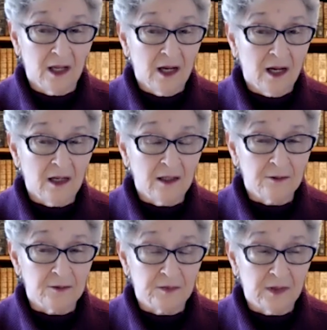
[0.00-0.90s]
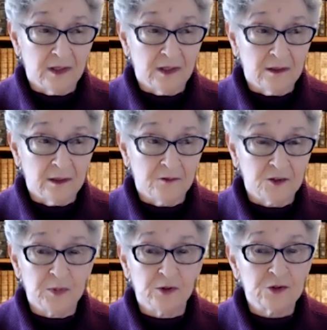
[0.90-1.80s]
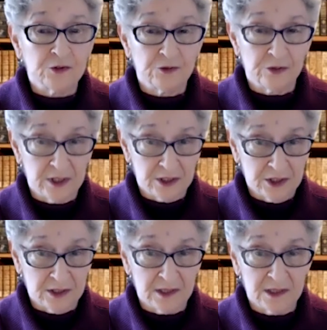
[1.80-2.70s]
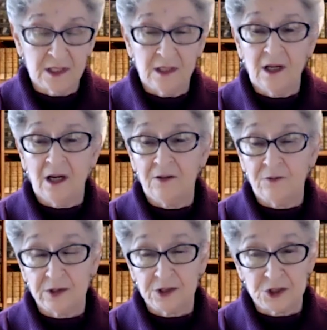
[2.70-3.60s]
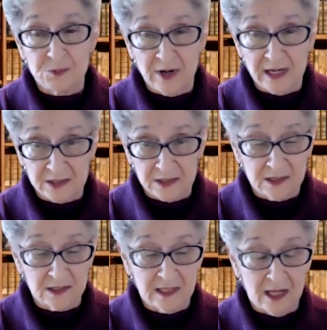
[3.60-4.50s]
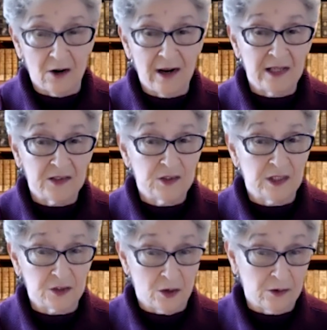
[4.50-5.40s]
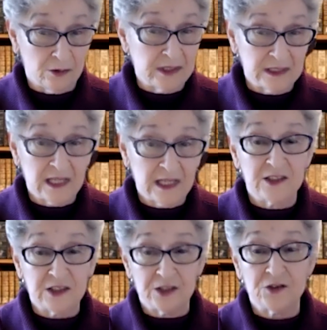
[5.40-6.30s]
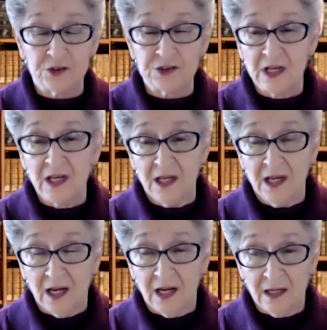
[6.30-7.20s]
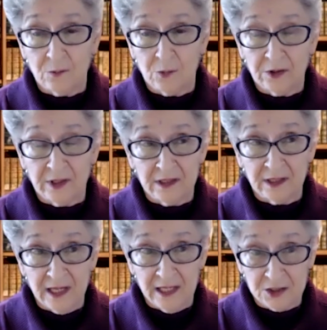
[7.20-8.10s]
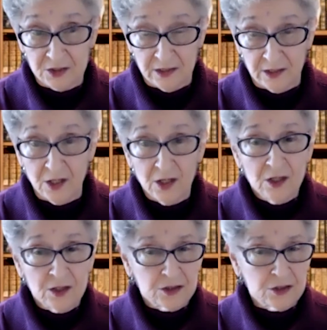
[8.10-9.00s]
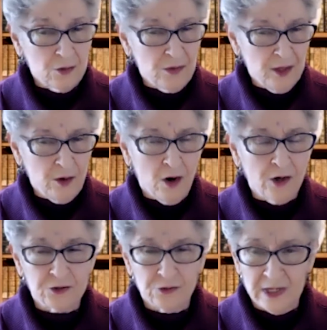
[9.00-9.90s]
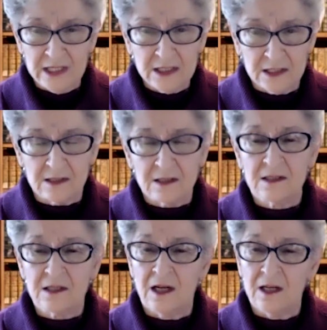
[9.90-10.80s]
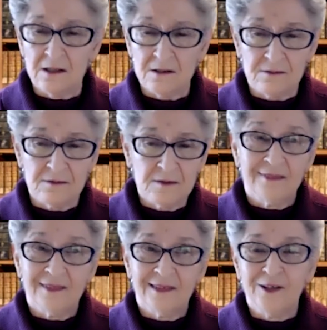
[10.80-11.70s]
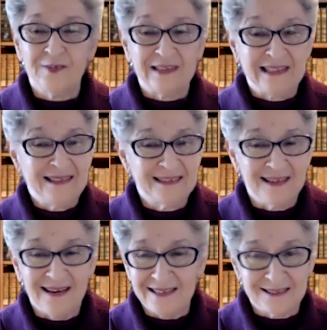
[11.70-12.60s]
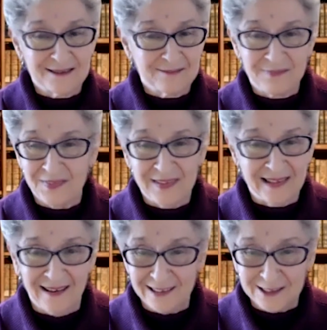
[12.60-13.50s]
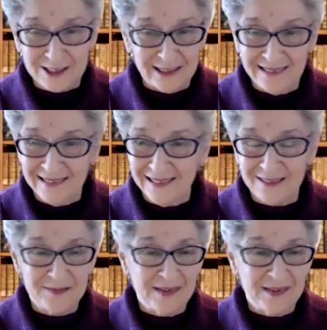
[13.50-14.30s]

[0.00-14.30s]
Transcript: of spiritual traditions, of religious practices that our earliest ancestors were engaged in. So there are traces of Hittite theology and of